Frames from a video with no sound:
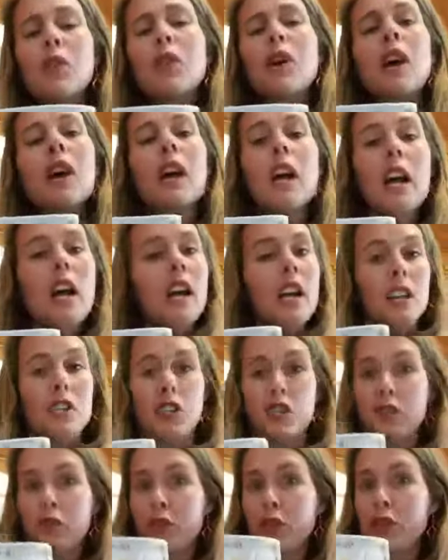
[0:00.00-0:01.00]
or
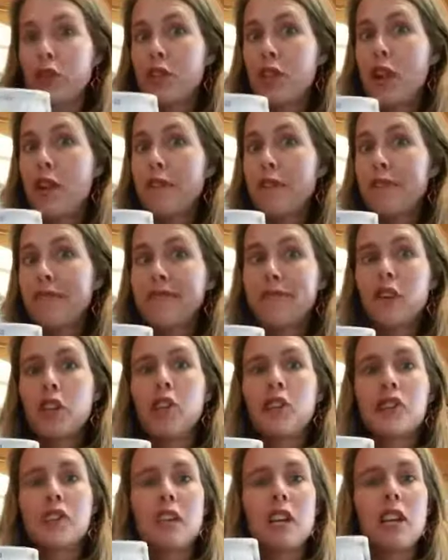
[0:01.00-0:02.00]
just for yourself,
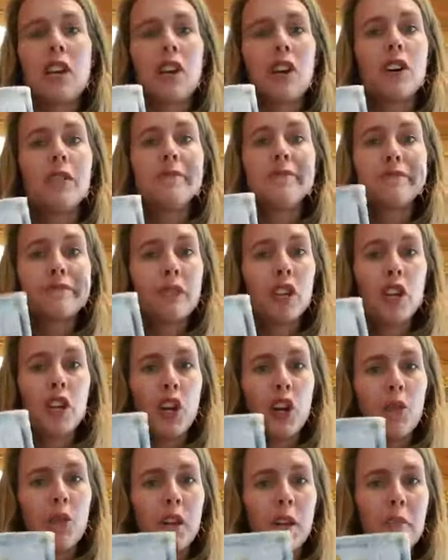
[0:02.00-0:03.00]
you're single,
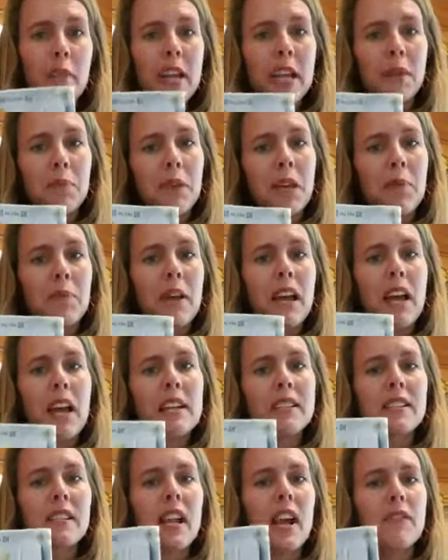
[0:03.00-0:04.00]
you don't want to make a big
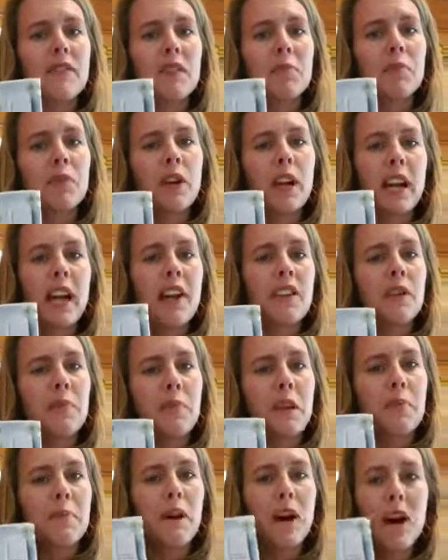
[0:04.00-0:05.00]
mess and have to break
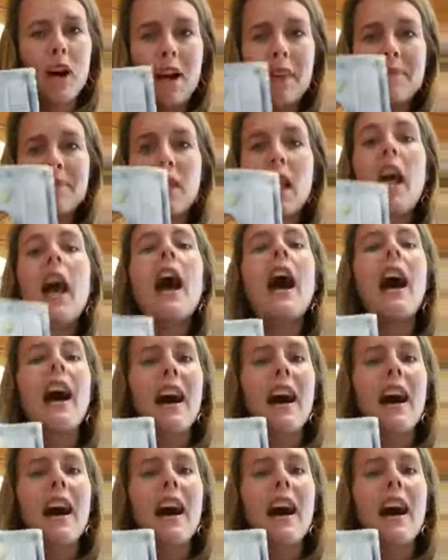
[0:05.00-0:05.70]
out the big pot,